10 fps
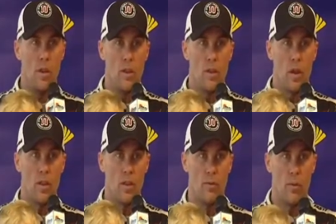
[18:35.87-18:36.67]
I
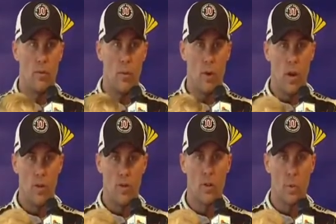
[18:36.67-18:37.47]
think for
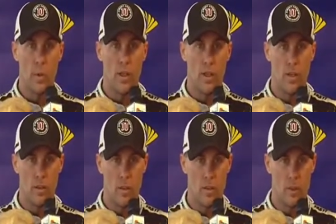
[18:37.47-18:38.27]
confidence, winning
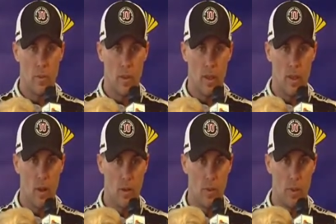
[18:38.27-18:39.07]
is something that
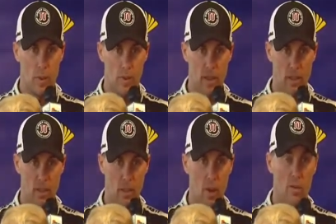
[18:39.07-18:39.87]
ultimately makes
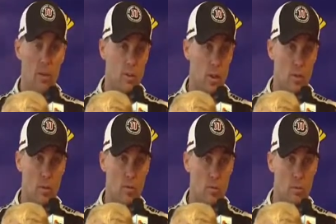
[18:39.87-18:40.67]
the confidence
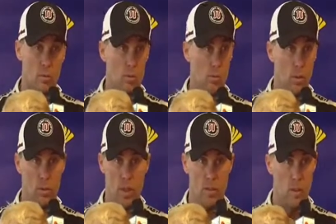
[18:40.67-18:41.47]
level
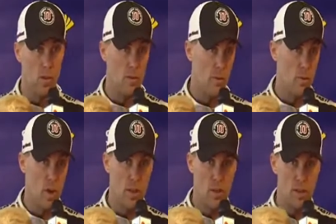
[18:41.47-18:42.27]
in myself and
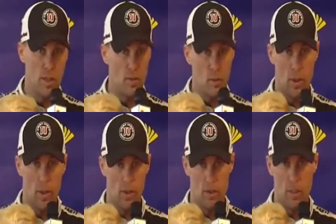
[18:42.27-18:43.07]
Rodney and
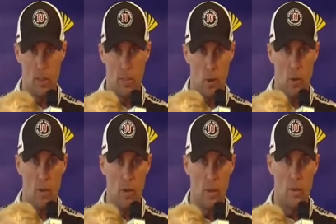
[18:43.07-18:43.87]
everybody on this team know
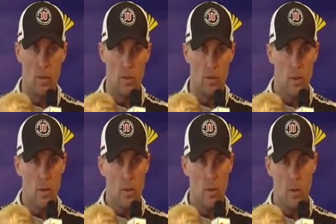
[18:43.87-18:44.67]
that you
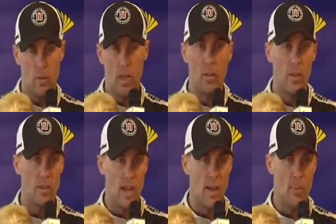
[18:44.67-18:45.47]
can make
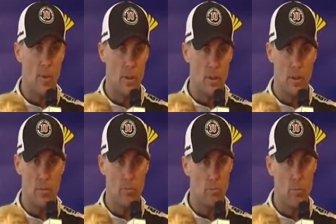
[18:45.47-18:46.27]
things
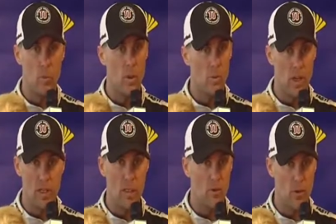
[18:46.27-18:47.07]
happen in many
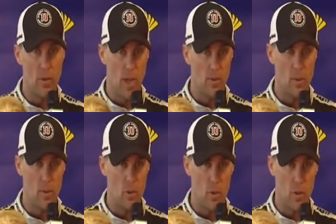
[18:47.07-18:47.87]
different types of
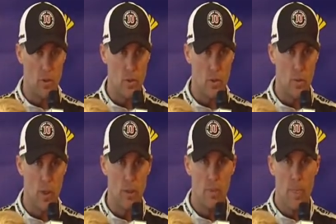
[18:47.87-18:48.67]
situations. But